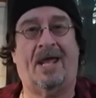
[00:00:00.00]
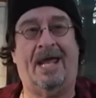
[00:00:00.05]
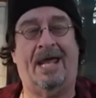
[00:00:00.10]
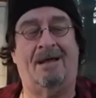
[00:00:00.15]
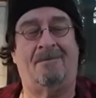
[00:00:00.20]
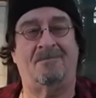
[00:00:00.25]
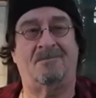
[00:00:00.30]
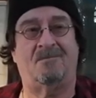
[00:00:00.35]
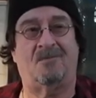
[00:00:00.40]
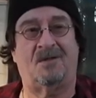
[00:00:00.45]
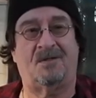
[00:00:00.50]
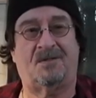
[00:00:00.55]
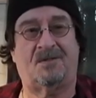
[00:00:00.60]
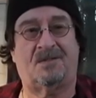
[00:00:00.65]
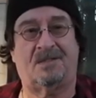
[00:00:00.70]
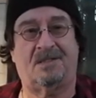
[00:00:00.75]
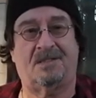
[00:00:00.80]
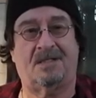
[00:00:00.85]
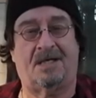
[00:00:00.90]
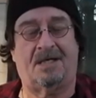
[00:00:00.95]
Camp with
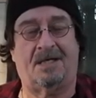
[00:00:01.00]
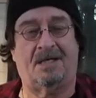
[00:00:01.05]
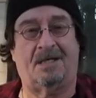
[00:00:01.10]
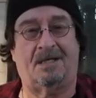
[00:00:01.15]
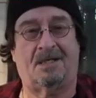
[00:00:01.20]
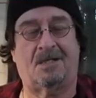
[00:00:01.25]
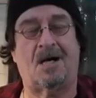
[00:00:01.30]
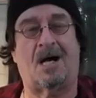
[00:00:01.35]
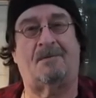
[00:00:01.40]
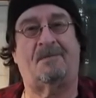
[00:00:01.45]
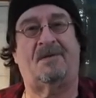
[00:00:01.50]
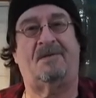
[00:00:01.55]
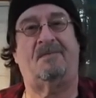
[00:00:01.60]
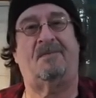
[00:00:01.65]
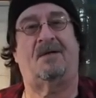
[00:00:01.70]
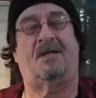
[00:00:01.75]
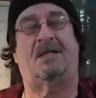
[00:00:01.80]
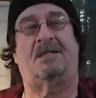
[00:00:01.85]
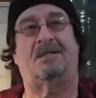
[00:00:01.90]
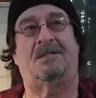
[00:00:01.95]
uh, coffee,
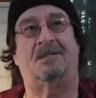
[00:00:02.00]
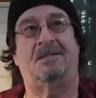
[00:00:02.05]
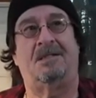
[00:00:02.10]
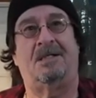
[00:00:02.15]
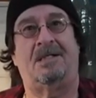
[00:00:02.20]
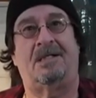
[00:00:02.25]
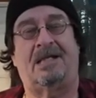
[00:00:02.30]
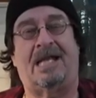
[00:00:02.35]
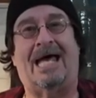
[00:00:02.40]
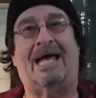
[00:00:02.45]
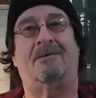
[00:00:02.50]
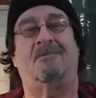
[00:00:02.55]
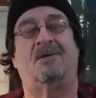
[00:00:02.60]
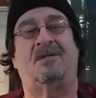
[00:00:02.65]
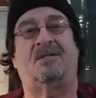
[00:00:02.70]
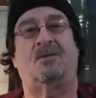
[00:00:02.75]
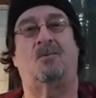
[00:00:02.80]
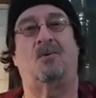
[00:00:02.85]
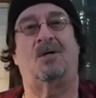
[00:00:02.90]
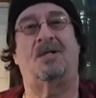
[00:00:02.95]
uh, Lad
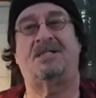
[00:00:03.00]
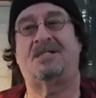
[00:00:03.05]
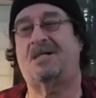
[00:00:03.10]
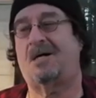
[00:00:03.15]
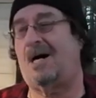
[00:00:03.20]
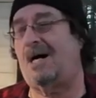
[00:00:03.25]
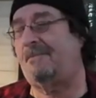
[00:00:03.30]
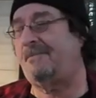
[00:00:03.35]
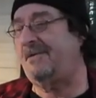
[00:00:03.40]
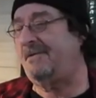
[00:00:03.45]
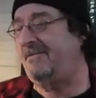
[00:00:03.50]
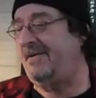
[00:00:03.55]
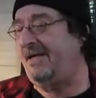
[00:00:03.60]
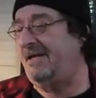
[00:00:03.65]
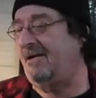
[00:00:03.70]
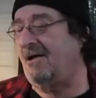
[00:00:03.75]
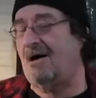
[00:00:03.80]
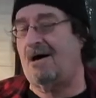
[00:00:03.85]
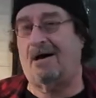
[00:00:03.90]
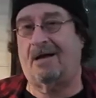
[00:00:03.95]
with the Woods Coffee
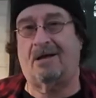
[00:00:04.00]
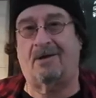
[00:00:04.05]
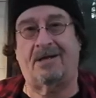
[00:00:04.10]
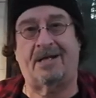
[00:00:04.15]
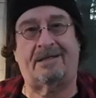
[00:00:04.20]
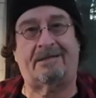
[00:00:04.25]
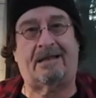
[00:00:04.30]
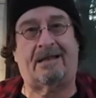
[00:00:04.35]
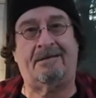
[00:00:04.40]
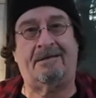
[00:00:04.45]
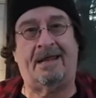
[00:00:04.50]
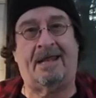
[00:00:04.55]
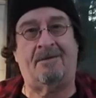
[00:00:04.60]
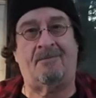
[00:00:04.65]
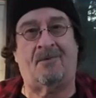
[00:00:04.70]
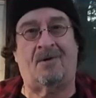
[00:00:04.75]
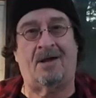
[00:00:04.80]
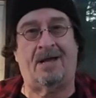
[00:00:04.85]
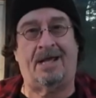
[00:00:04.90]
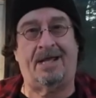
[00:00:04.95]
Vlog. I'll get that
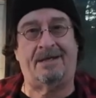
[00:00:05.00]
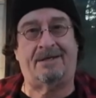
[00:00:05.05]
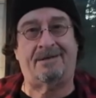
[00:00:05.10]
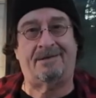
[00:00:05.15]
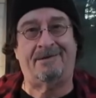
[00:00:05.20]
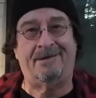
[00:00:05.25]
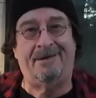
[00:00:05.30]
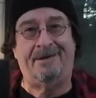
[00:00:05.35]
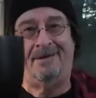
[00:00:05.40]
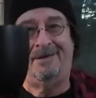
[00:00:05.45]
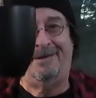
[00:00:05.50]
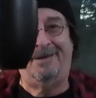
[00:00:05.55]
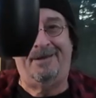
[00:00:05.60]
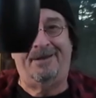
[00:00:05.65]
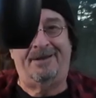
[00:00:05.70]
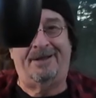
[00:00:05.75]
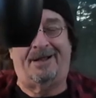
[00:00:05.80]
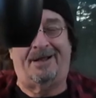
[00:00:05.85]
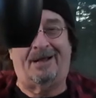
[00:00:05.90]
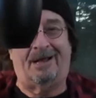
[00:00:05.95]
name right.
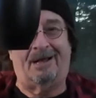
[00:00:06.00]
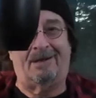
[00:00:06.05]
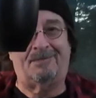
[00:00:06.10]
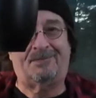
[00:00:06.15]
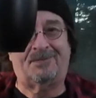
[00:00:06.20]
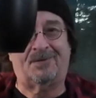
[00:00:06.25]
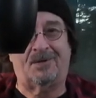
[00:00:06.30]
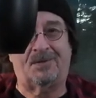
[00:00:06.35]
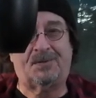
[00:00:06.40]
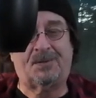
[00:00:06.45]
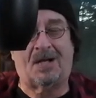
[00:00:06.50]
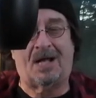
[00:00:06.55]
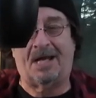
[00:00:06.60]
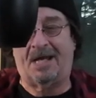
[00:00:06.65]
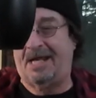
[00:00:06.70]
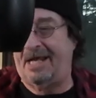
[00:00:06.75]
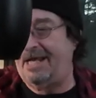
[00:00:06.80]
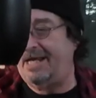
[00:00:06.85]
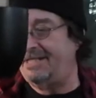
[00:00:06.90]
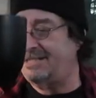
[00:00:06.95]
Uh, for
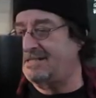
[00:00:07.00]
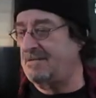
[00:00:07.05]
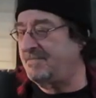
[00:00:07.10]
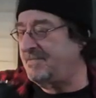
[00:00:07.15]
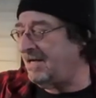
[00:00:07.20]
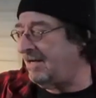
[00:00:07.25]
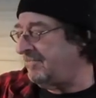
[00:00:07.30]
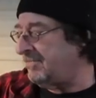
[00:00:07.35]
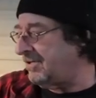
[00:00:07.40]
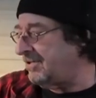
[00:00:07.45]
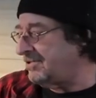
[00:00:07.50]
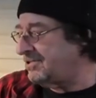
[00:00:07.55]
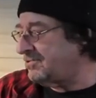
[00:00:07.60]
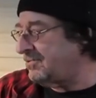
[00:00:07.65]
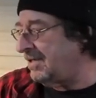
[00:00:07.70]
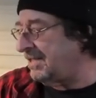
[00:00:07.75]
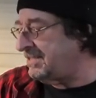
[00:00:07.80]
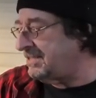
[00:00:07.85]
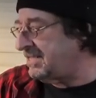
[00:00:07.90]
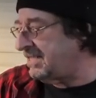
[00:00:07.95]
Friday, September
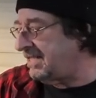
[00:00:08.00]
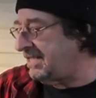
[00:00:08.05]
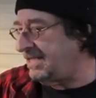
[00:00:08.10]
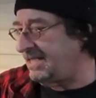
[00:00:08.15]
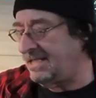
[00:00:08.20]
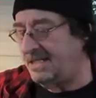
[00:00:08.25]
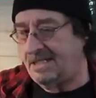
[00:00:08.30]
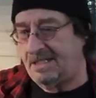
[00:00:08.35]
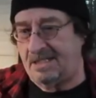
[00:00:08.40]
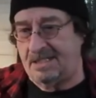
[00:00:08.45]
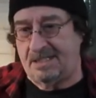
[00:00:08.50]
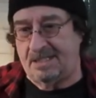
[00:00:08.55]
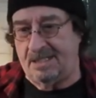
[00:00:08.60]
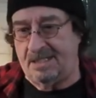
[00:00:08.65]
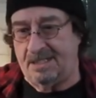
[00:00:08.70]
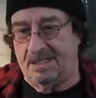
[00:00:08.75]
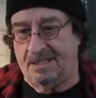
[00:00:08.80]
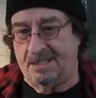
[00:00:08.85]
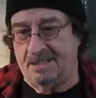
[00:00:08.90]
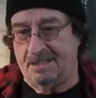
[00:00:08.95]

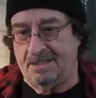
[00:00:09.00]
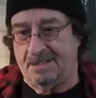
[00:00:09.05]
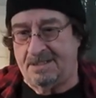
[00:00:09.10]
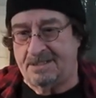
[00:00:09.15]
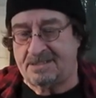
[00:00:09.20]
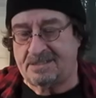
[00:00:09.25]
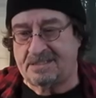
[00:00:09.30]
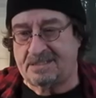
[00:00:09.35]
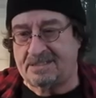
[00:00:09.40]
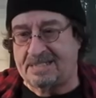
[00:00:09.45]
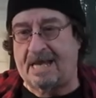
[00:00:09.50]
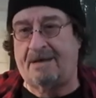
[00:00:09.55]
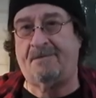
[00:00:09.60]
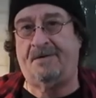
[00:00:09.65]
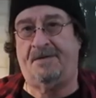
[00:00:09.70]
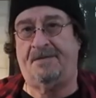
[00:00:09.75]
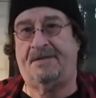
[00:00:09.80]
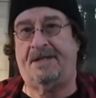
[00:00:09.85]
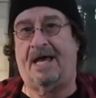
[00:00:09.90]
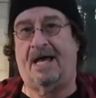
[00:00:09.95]

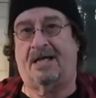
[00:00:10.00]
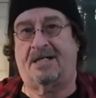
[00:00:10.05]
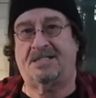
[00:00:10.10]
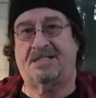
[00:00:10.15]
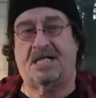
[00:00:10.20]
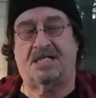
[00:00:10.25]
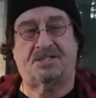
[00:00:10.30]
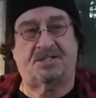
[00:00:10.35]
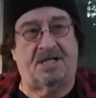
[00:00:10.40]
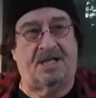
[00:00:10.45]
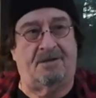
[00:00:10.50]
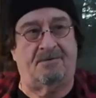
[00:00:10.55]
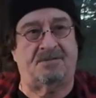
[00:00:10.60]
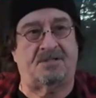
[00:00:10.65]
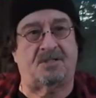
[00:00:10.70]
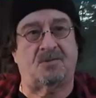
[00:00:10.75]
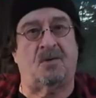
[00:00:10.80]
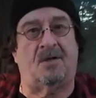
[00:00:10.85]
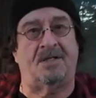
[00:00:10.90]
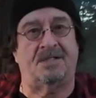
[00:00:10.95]
twenty-seventh. Yeah, because yesterday was
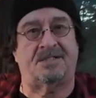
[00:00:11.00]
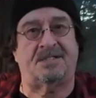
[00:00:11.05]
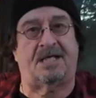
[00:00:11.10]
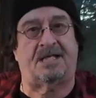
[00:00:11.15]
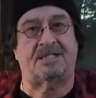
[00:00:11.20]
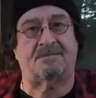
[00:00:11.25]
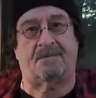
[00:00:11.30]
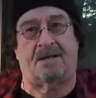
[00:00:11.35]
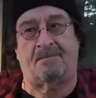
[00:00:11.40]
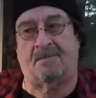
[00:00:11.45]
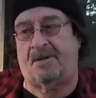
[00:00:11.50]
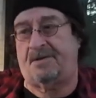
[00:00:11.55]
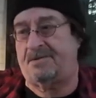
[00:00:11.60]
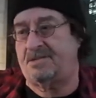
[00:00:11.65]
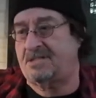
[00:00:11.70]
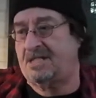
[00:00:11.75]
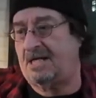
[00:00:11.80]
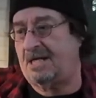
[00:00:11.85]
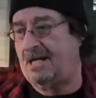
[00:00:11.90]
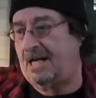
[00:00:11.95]
the twenty-sixth, my
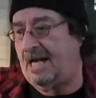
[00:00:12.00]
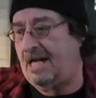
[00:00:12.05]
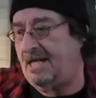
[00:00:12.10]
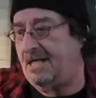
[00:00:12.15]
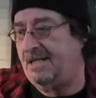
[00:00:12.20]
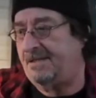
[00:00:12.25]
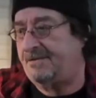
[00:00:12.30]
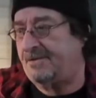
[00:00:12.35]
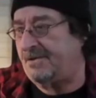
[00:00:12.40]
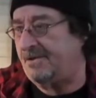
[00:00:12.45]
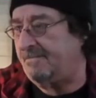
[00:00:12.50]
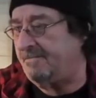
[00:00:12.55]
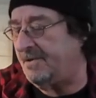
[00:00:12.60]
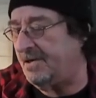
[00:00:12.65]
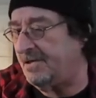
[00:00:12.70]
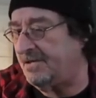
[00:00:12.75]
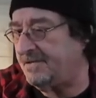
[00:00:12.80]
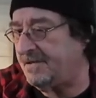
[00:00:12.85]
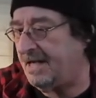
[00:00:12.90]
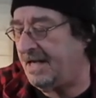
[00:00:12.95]
mother's eighty-third
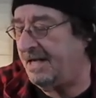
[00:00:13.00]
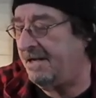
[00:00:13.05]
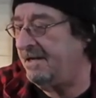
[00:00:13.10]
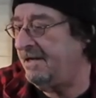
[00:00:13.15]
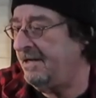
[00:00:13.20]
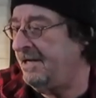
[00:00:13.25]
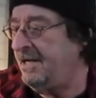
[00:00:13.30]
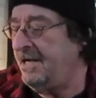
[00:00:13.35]
birthday.